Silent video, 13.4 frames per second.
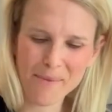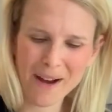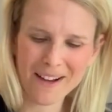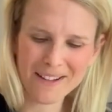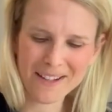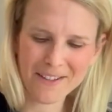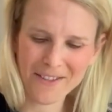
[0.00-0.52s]

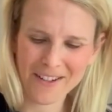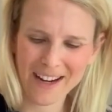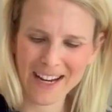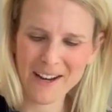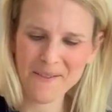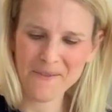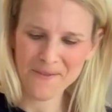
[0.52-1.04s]

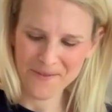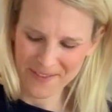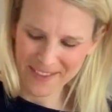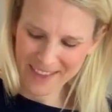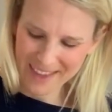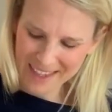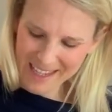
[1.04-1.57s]
husk-free.
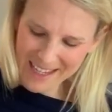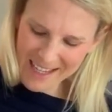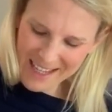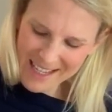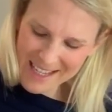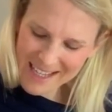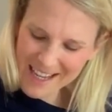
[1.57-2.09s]

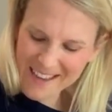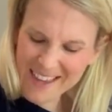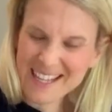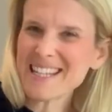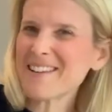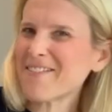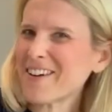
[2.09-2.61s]
So
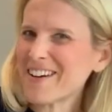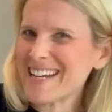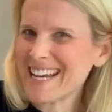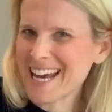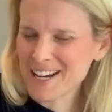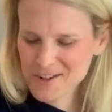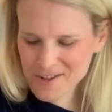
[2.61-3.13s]
this is a very
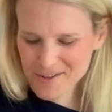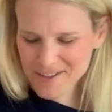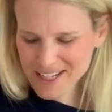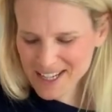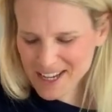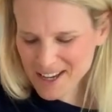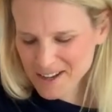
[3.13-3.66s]
natural
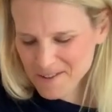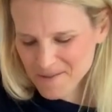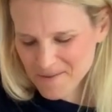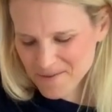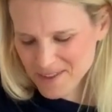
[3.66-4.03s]
video,